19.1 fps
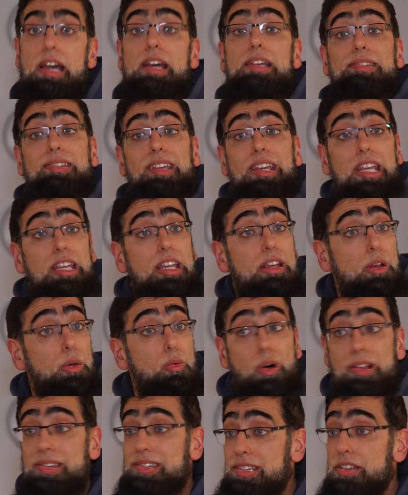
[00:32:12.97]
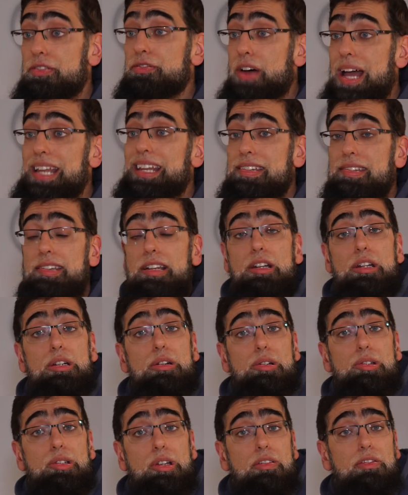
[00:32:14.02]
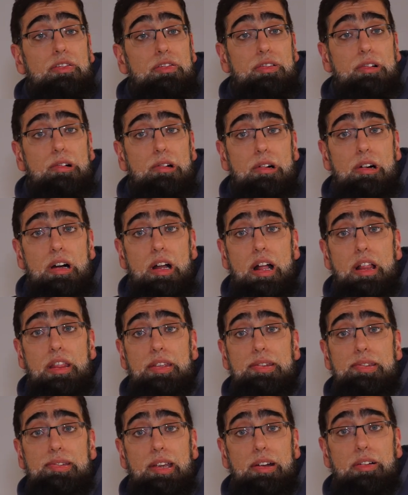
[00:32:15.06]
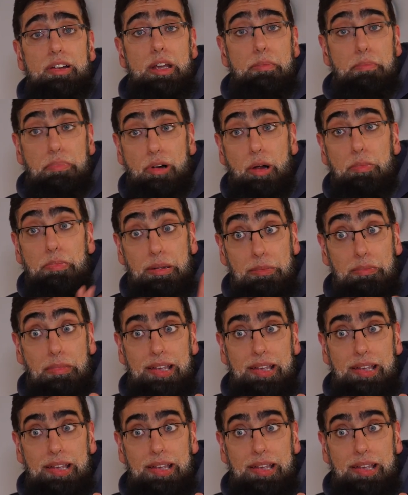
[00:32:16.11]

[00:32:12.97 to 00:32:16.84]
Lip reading: So he wants to find a solution for the Syrian problem,